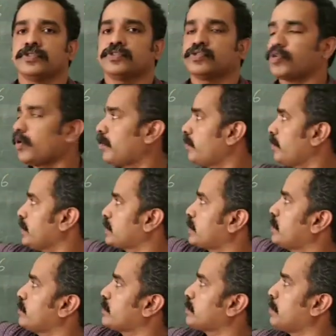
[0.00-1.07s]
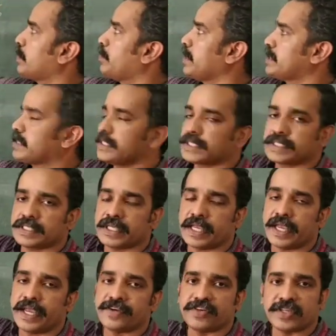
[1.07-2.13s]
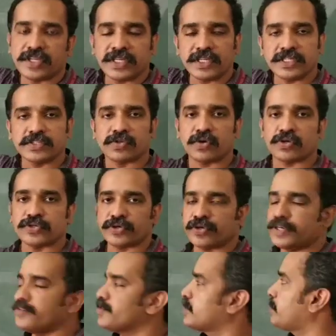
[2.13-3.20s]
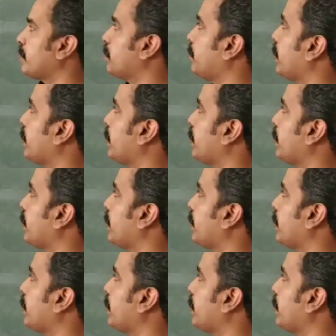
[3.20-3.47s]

12 is divisible by 6, 18 is also divisible